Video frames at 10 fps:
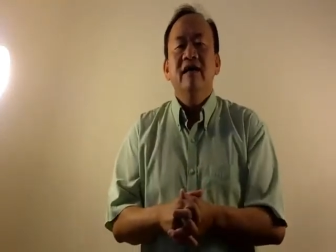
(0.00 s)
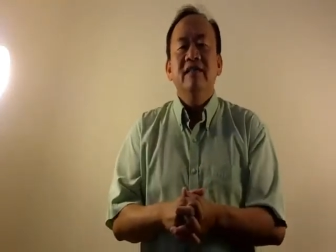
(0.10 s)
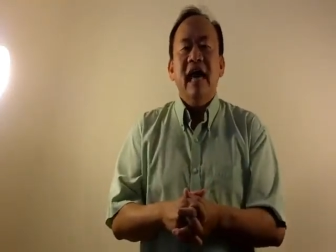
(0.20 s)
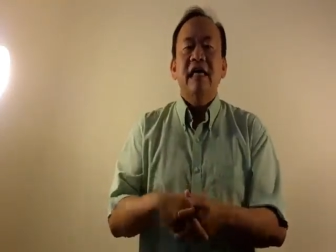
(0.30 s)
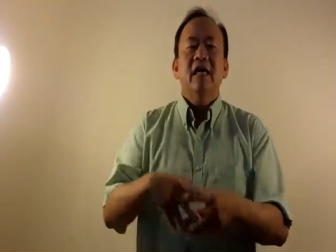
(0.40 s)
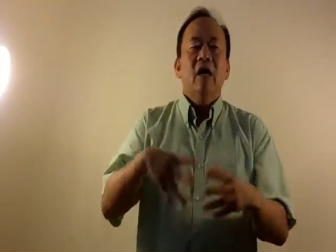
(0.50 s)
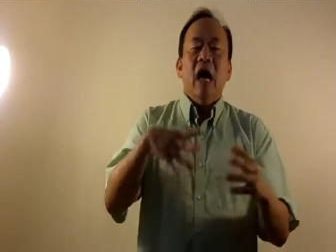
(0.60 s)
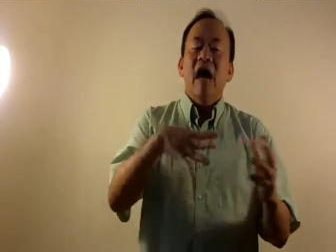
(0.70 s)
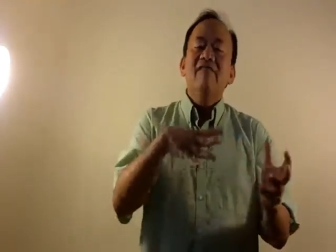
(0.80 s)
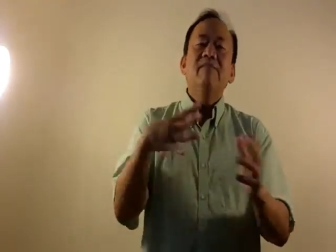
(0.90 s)
is that
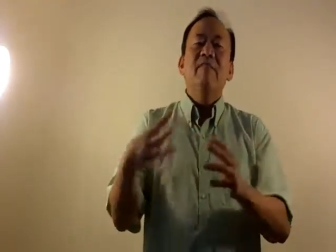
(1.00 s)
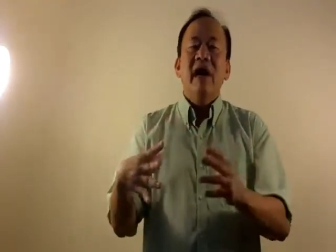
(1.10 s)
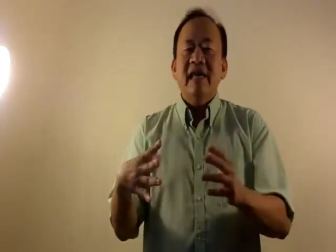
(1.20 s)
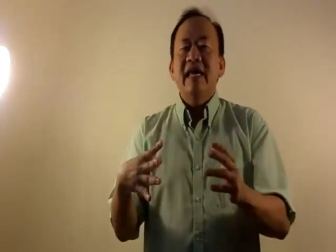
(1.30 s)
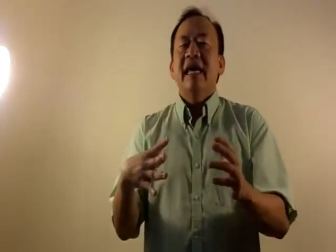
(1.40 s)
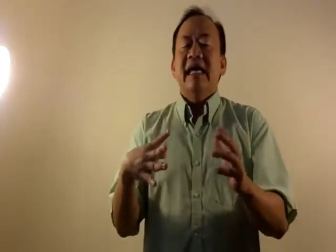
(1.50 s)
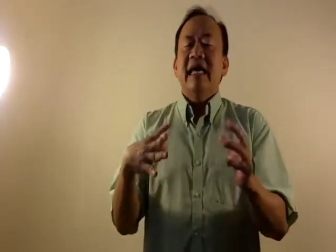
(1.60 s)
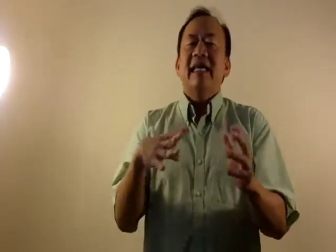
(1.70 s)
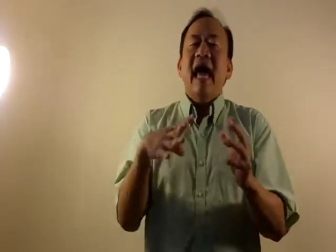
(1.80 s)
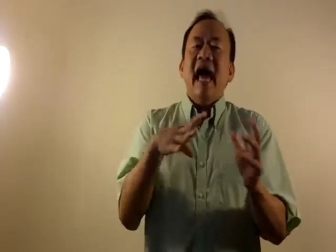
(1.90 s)
everybody
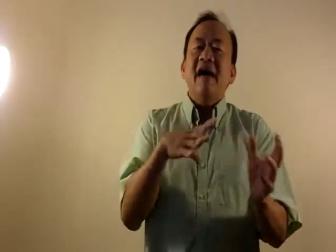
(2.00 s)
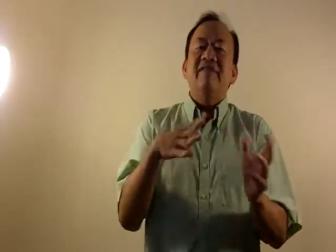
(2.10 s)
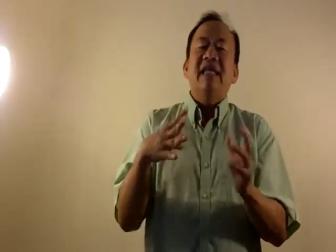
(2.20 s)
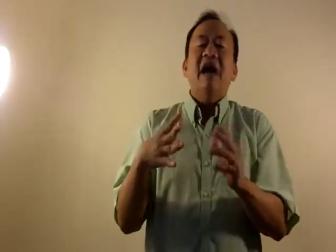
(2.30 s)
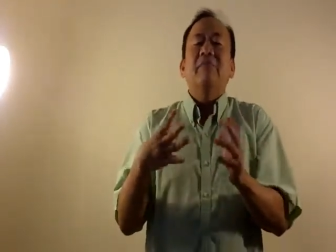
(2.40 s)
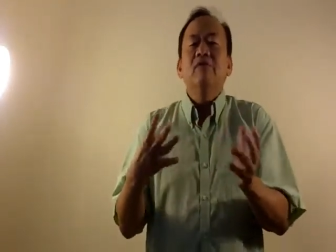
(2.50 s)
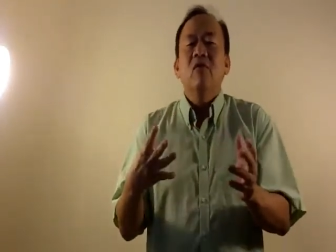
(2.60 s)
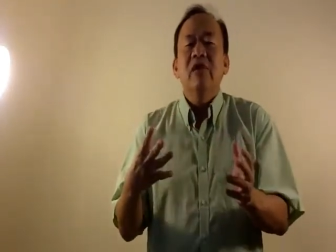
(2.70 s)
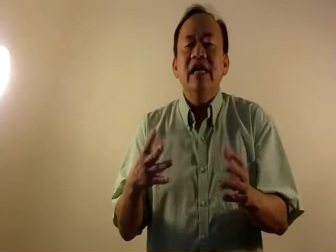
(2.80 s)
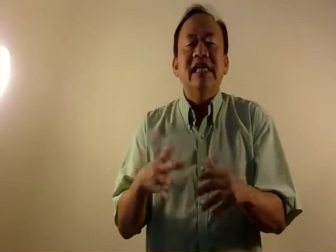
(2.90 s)
can have an
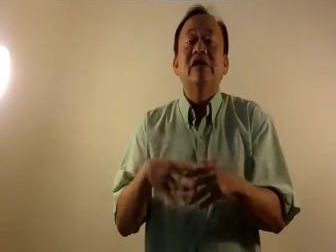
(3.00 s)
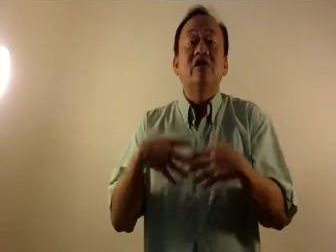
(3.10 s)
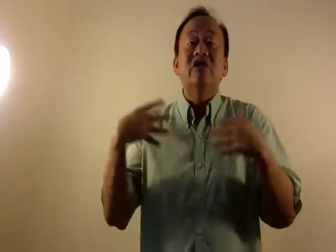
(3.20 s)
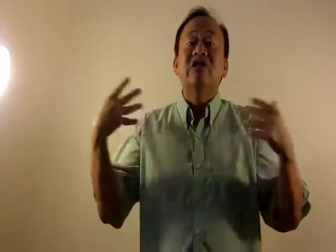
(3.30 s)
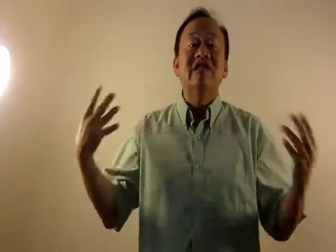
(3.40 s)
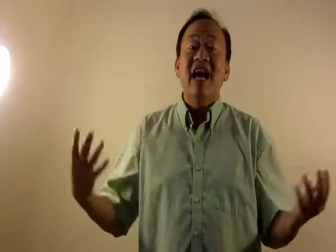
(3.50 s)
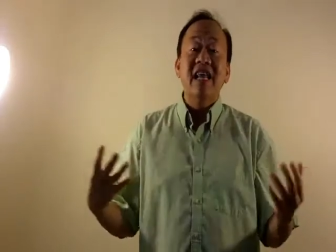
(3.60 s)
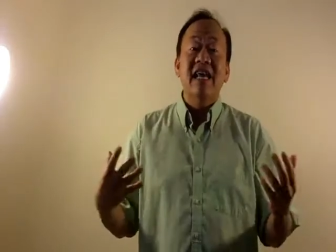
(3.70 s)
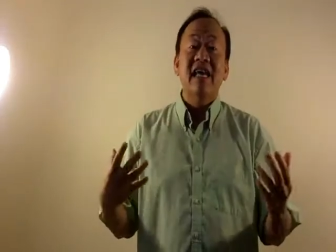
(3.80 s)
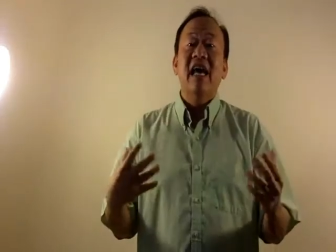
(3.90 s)
opportunity to
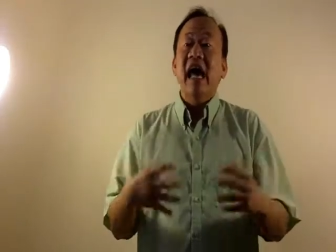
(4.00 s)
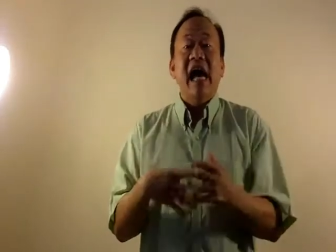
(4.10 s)
study